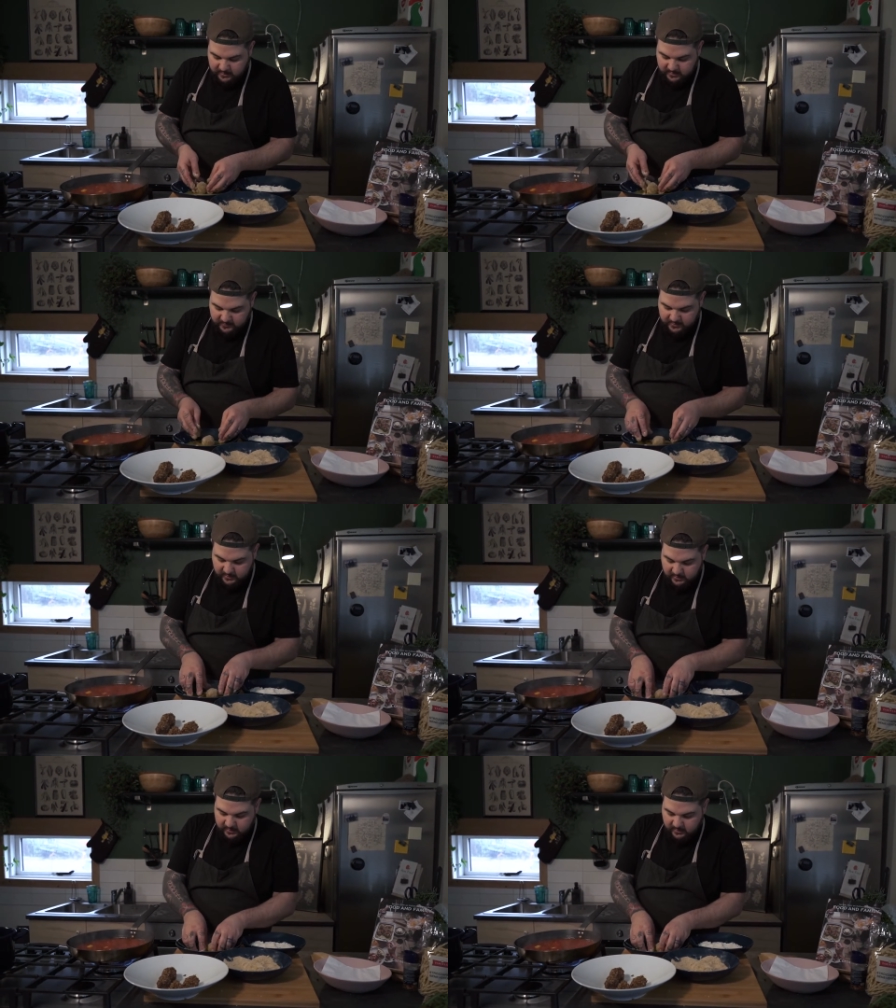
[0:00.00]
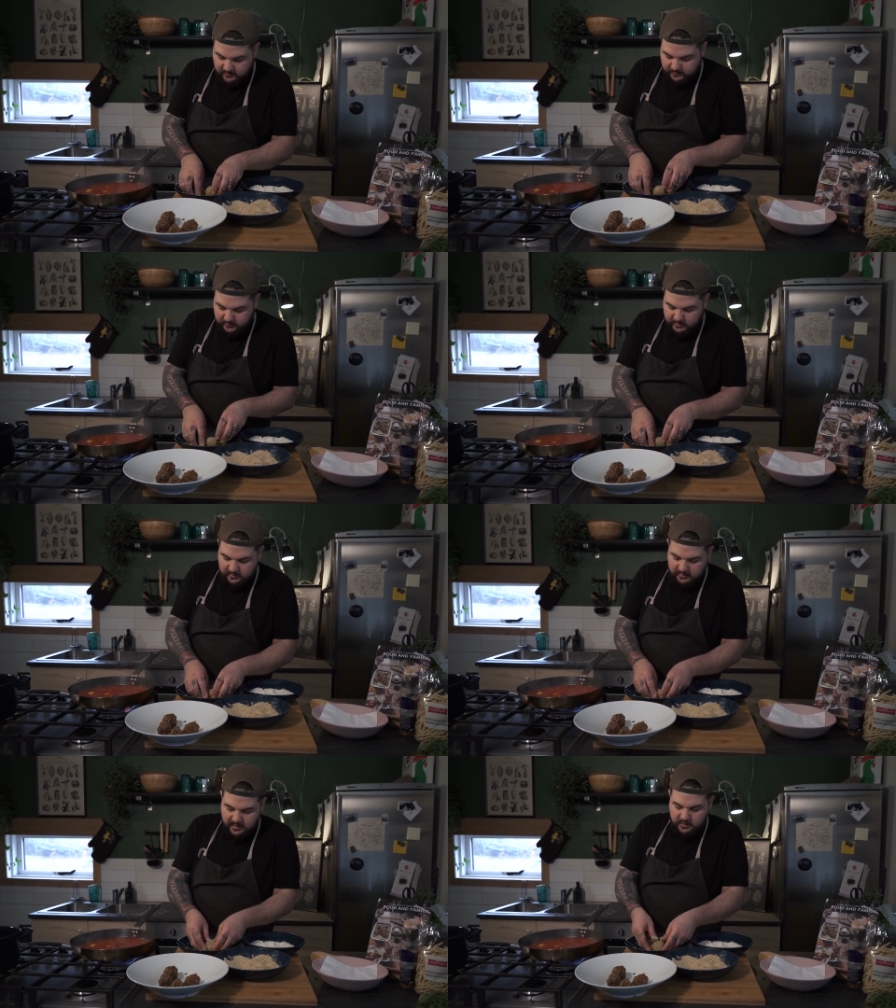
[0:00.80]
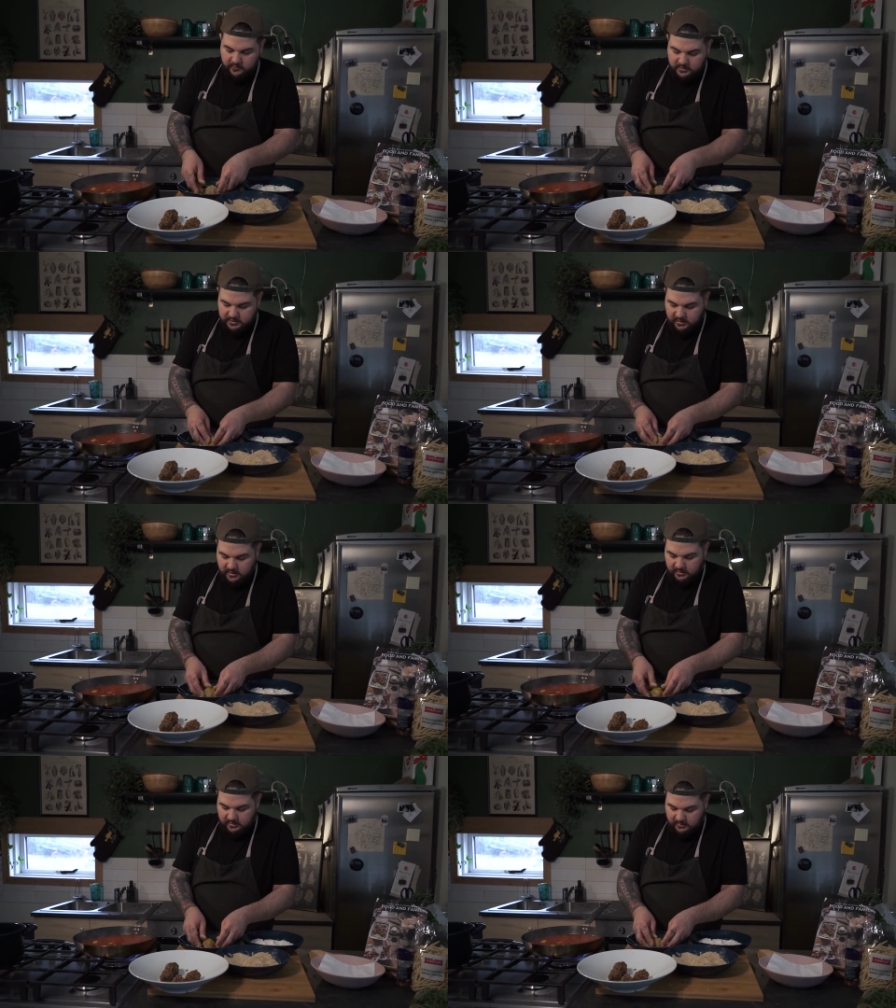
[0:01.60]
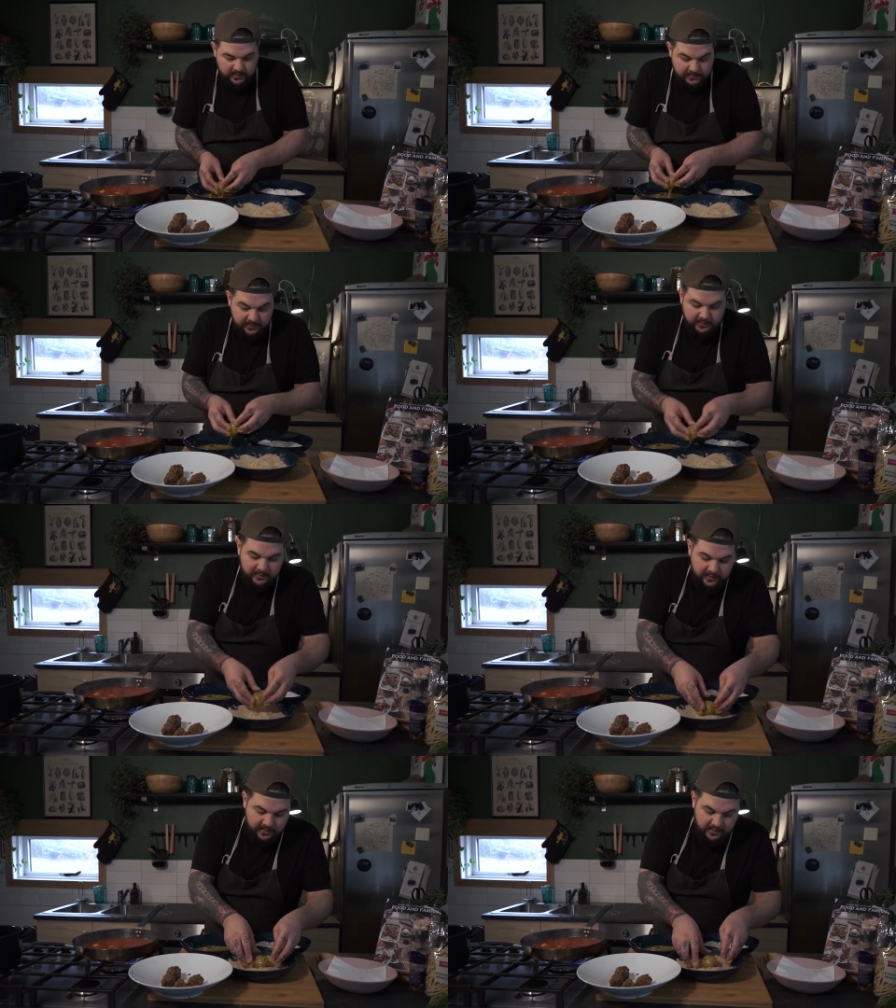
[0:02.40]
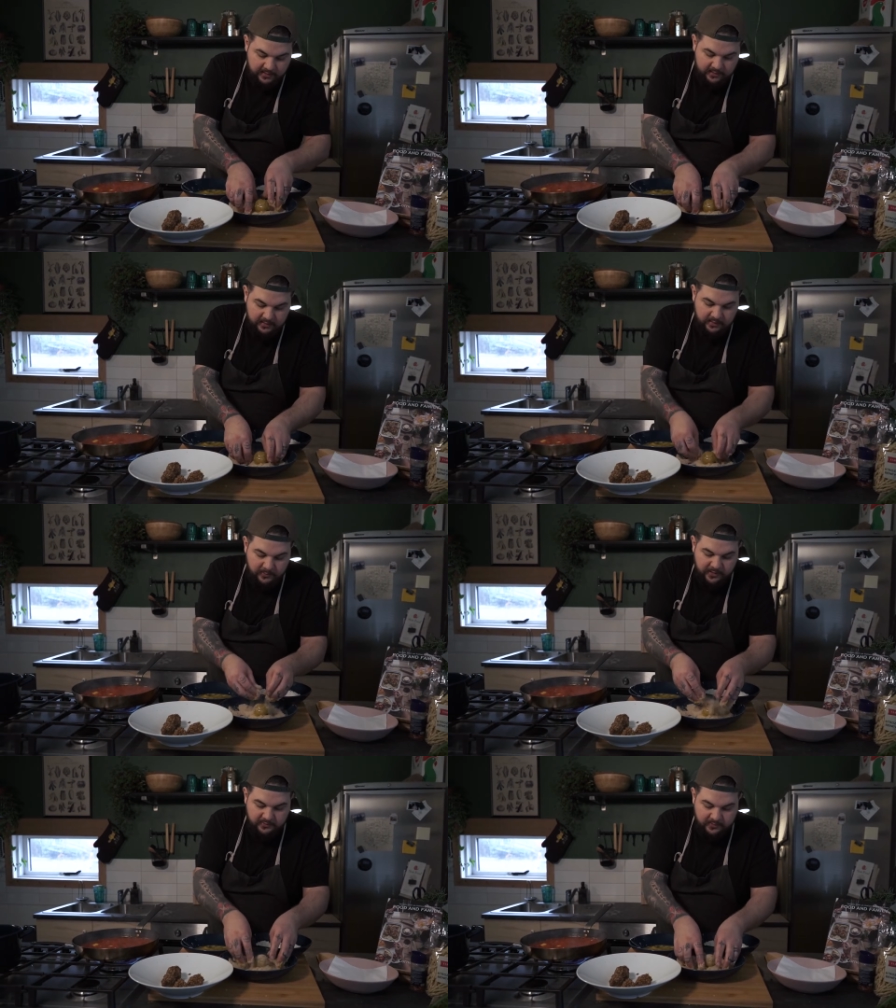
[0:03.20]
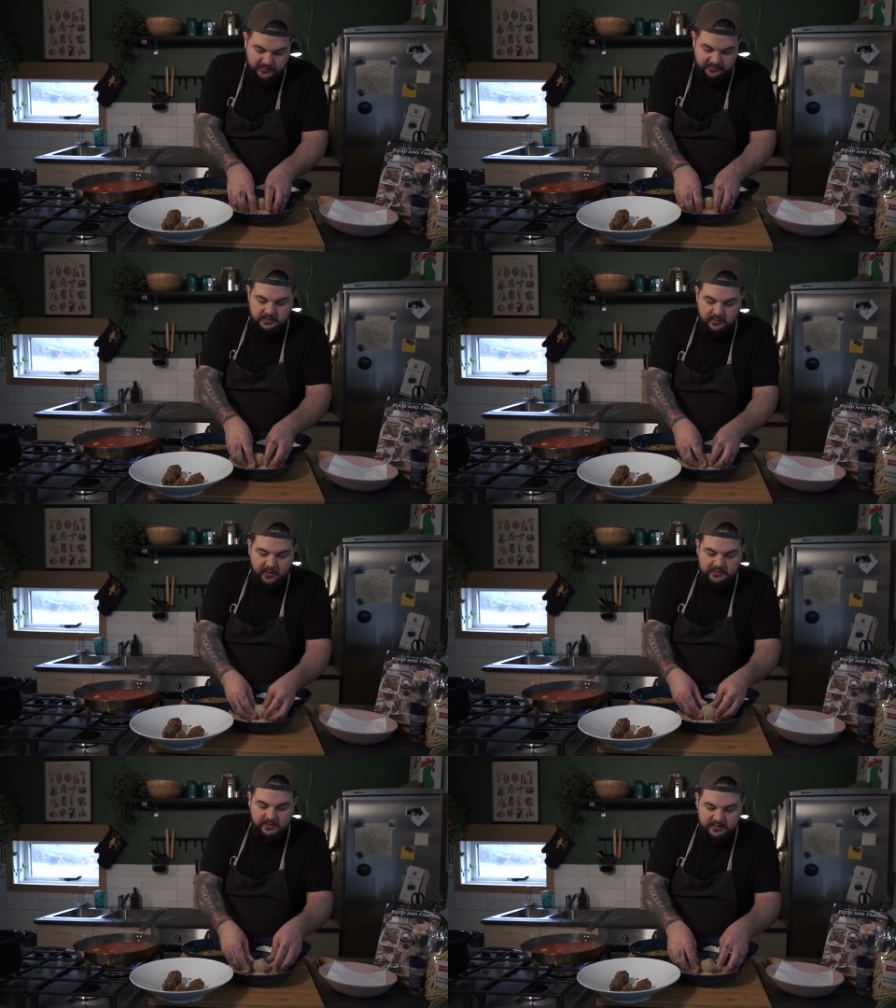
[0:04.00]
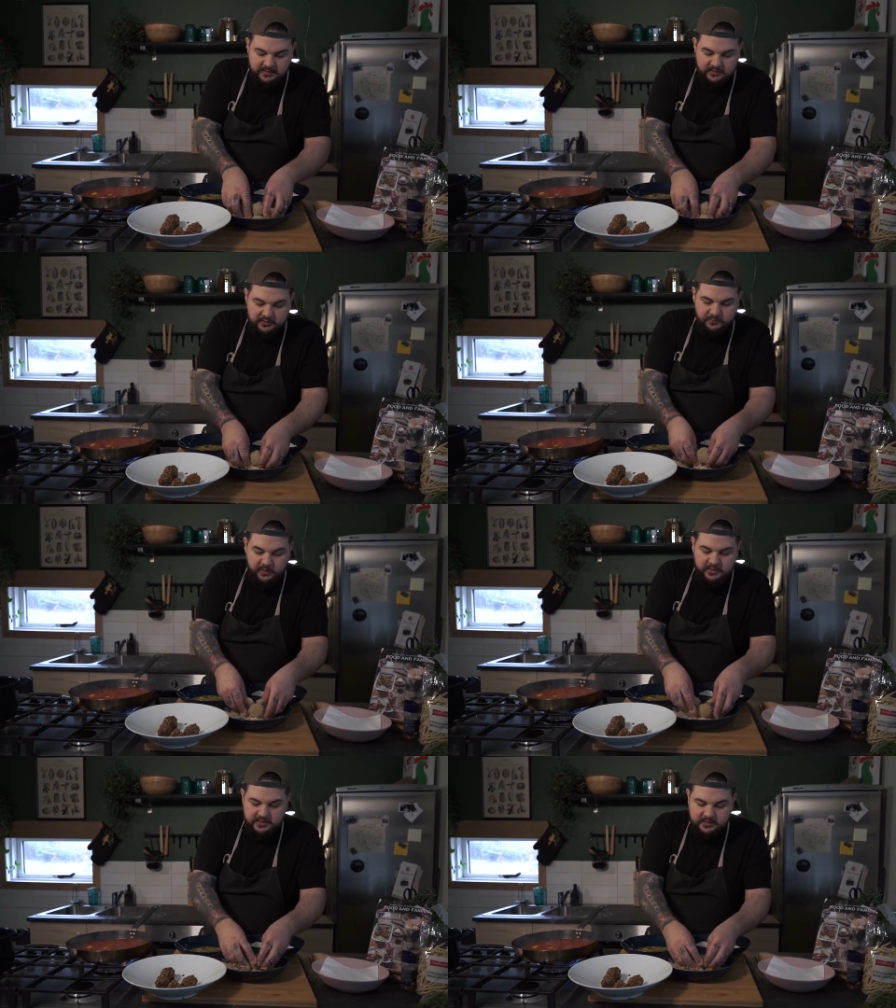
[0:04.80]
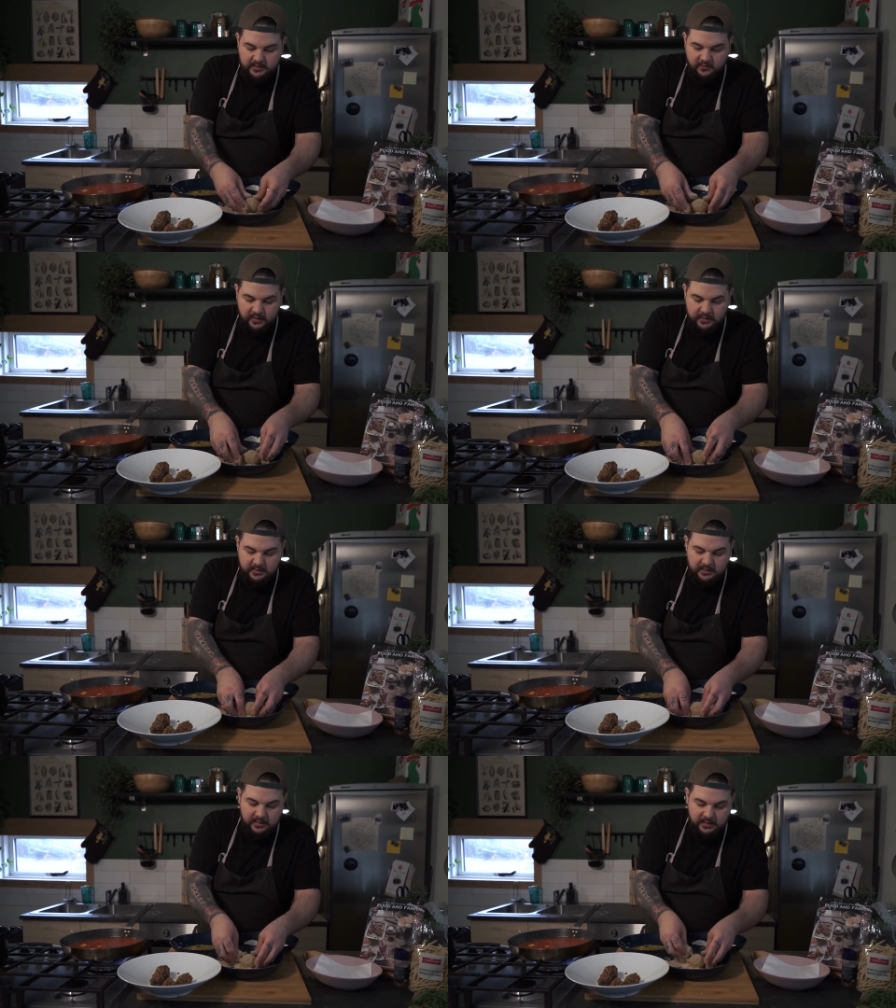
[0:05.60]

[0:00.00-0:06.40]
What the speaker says: I'm just gonna put in egg wash again, and then again in the breadcrumbs. So as you can see, this process is quite